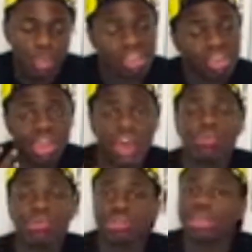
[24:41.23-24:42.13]
I can
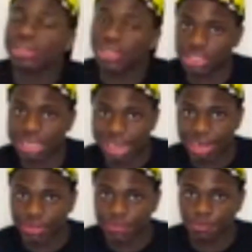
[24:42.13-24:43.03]
help because I
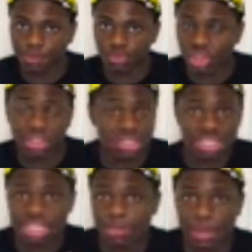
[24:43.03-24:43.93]
understand. And I'm
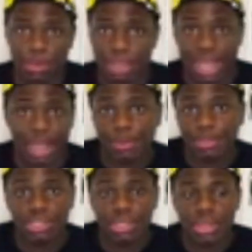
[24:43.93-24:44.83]
not saying people can't
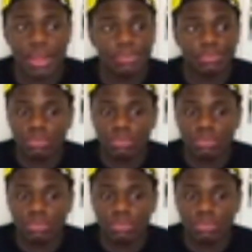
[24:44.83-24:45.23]
help each other,